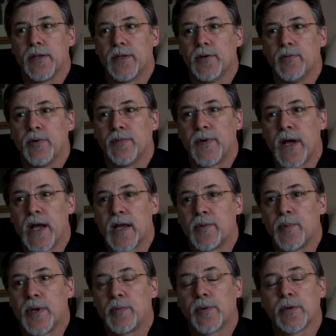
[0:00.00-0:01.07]
You will
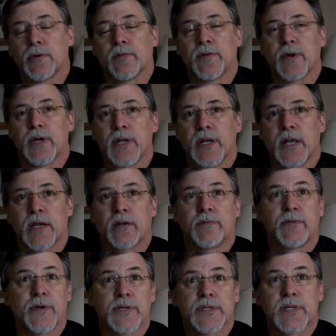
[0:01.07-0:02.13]
find people that are very negative,
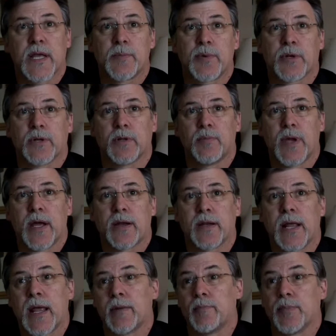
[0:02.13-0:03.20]
very skeptical about it.
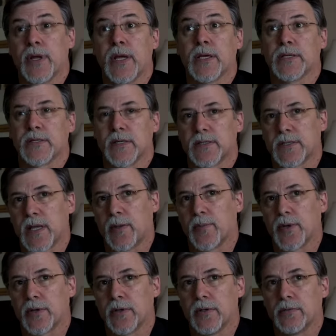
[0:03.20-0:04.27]
At best,
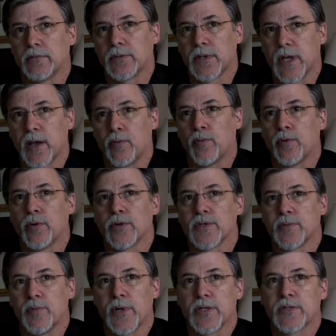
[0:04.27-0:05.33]
skeptical. At
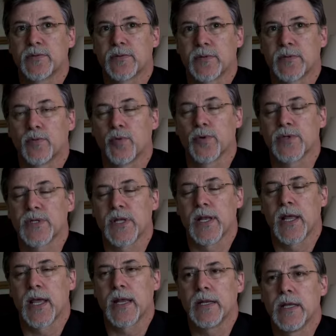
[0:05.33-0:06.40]
worst, much worse than
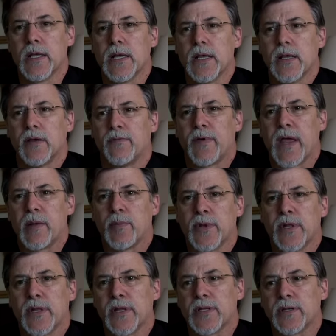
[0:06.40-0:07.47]
that.
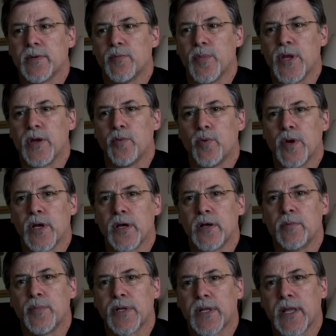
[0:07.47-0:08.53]
Family that mean
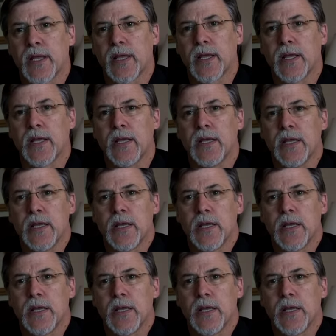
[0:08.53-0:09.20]
well, but they